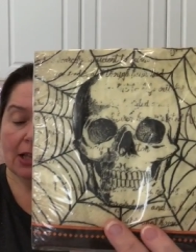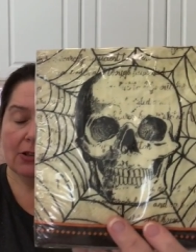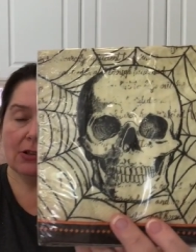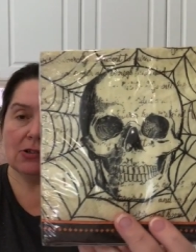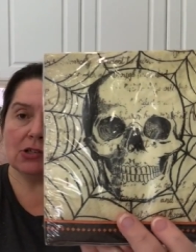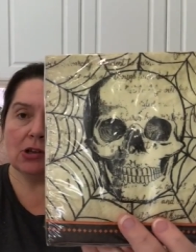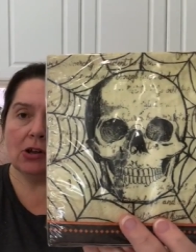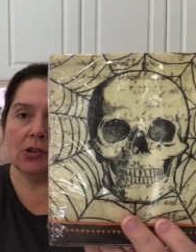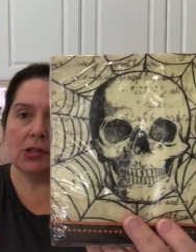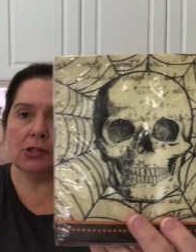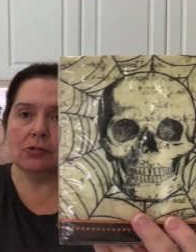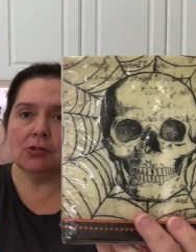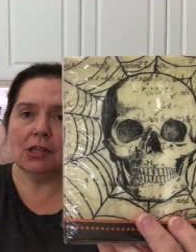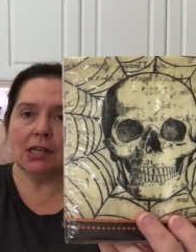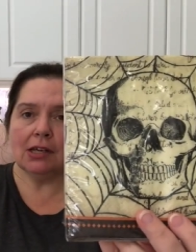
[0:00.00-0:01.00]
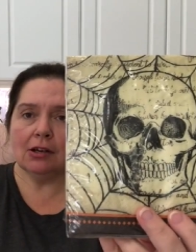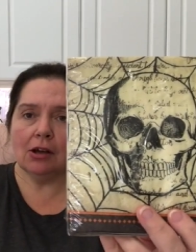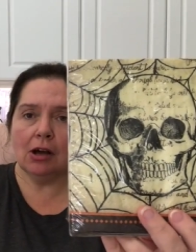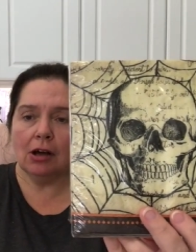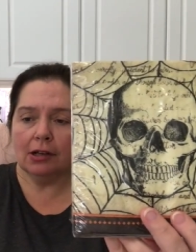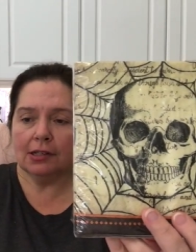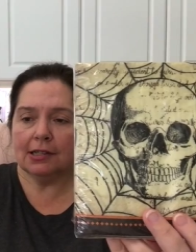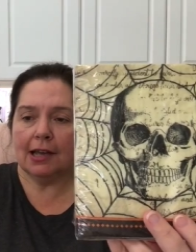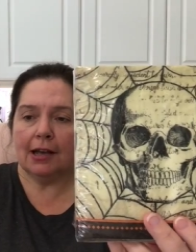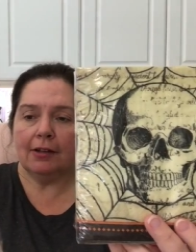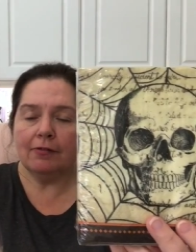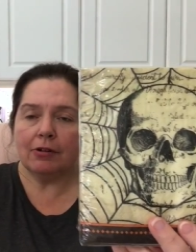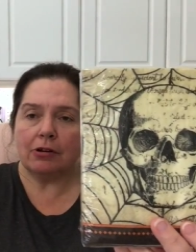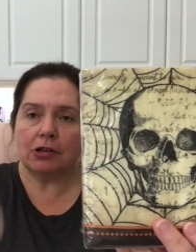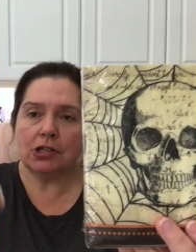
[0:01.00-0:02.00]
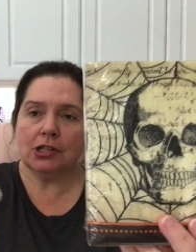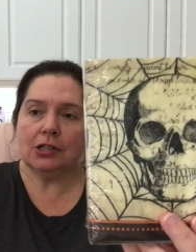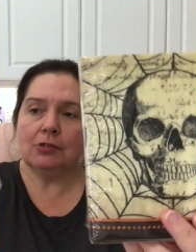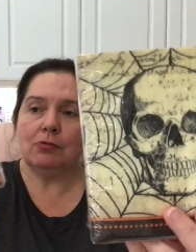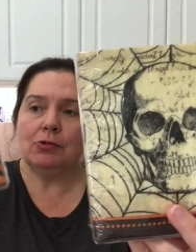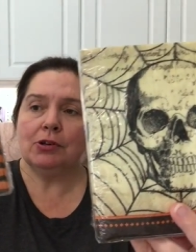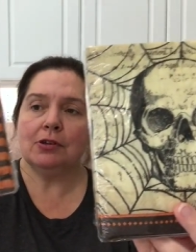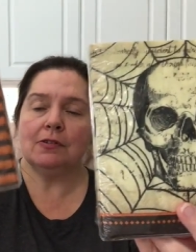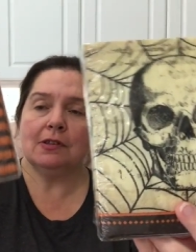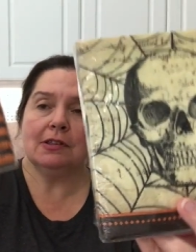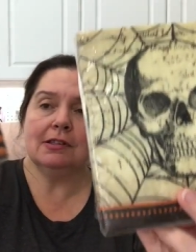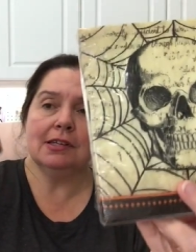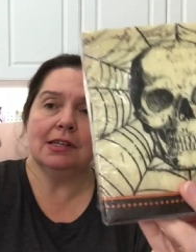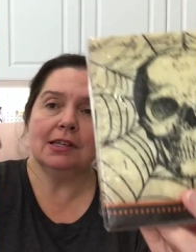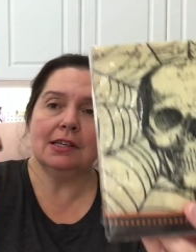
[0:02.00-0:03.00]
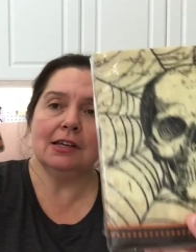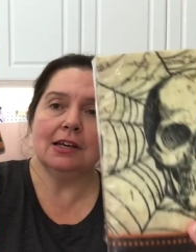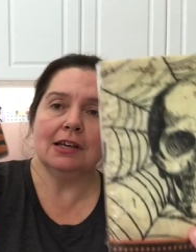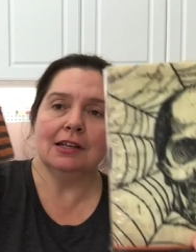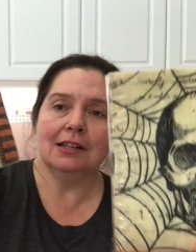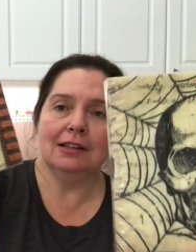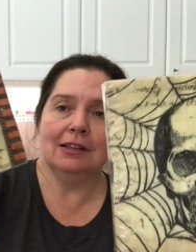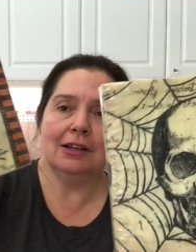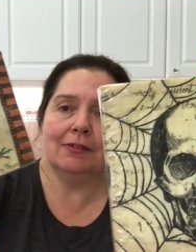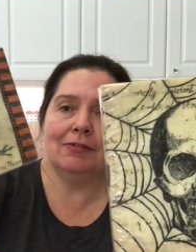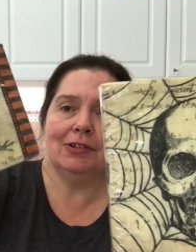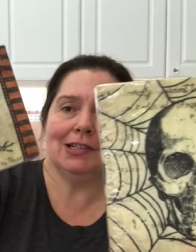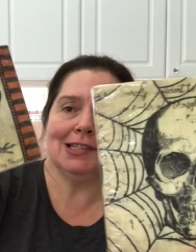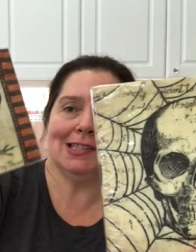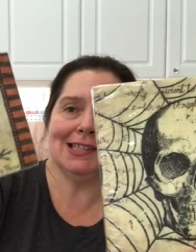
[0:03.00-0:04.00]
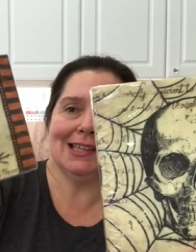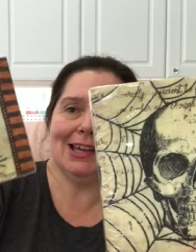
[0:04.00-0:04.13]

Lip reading: There's also the cocktail version with the lovely